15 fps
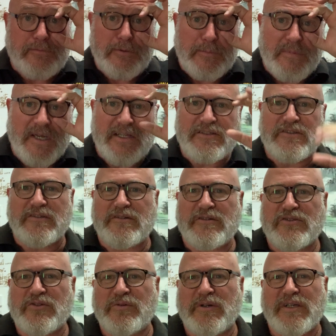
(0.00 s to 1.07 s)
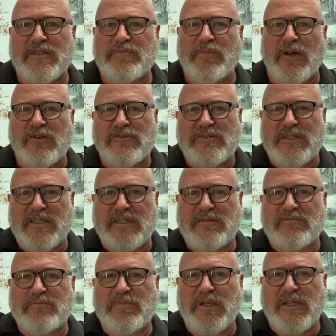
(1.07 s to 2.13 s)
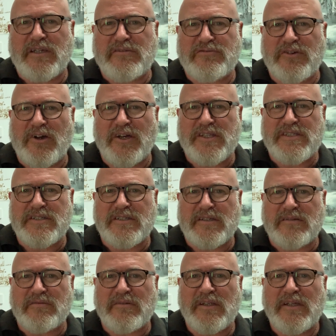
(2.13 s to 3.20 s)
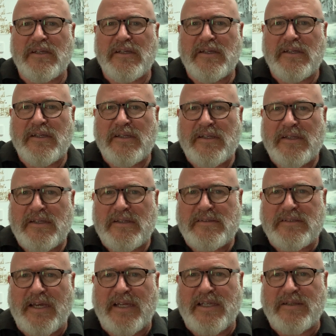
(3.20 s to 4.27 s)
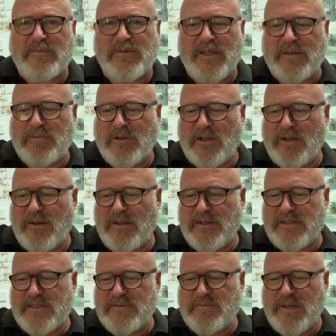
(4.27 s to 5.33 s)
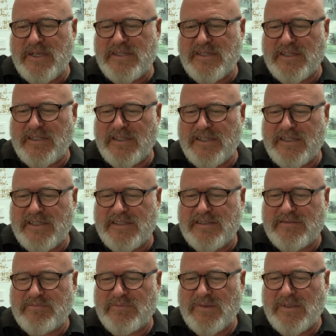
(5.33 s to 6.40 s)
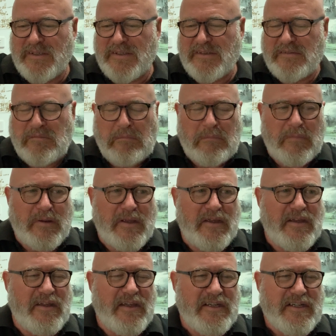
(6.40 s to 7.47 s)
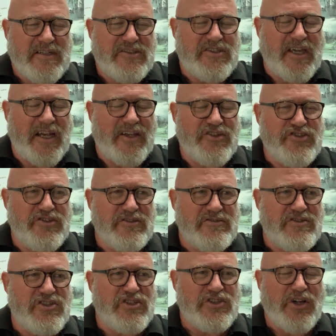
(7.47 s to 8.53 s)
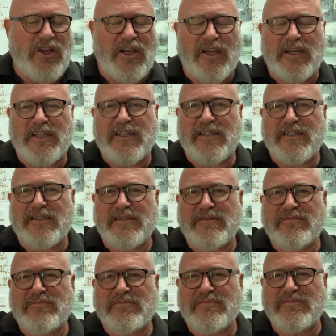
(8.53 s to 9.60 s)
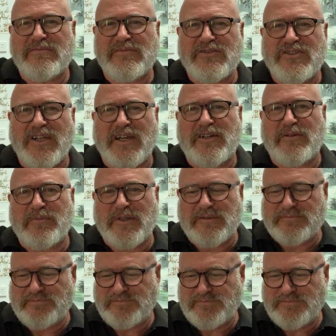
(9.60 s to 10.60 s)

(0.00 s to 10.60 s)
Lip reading: fu master who's always boasting and picking fights and taking people on. He's basically an intelligent, scholarly gentleman.